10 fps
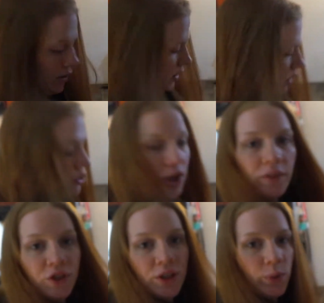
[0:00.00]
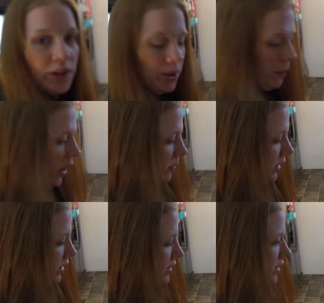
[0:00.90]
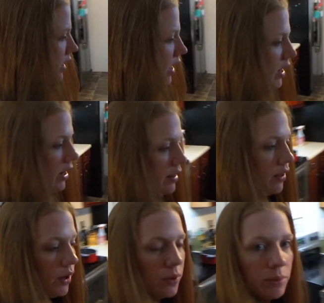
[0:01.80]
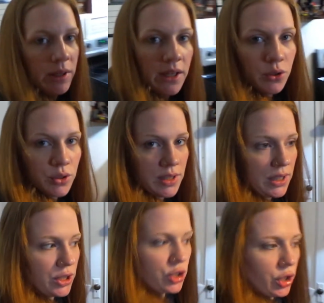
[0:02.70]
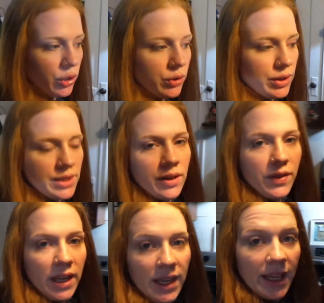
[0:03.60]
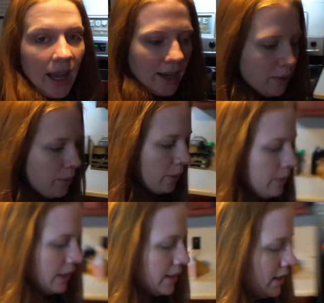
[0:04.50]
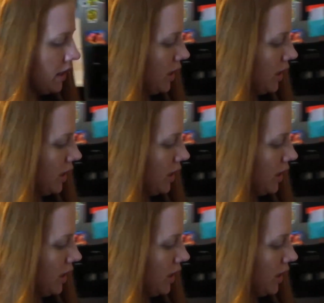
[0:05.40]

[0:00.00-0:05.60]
So, Jeff just went to Publix, and I thought it would be interesting to show you the stuff that he got at Publix.